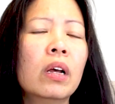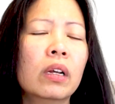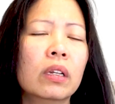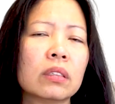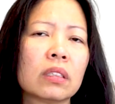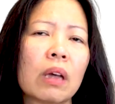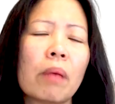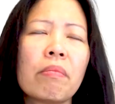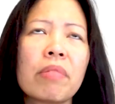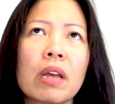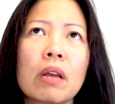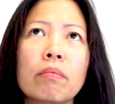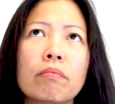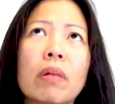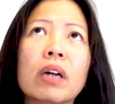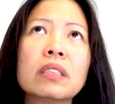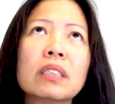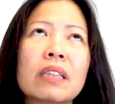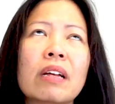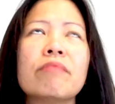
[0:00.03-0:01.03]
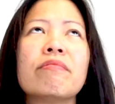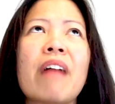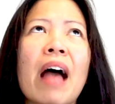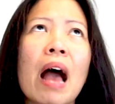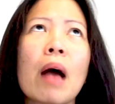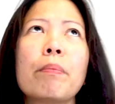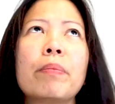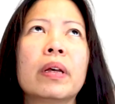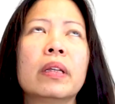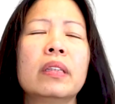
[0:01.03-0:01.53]
something must have
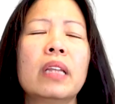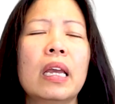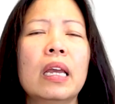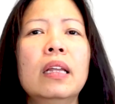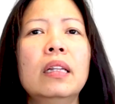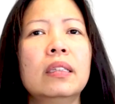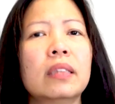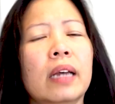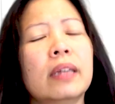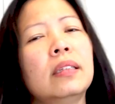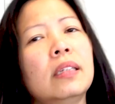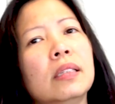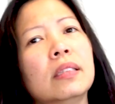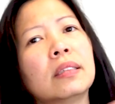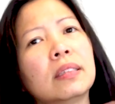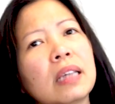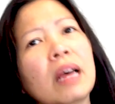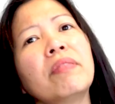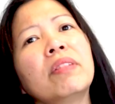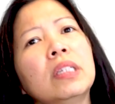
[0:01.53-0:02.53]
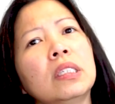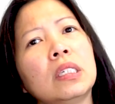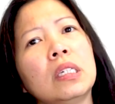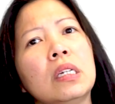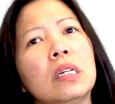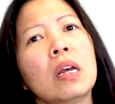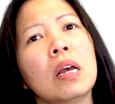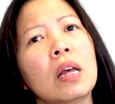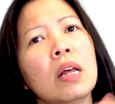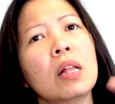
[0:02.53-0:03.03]
happened in
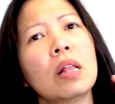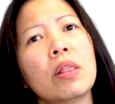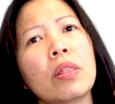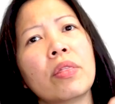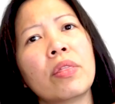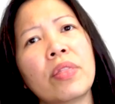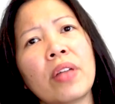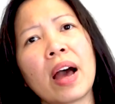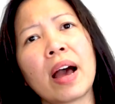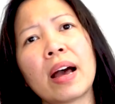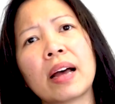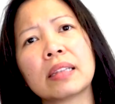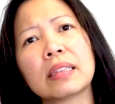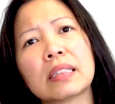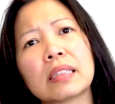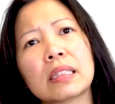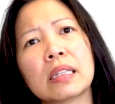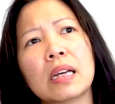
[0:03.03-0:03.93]
1970 that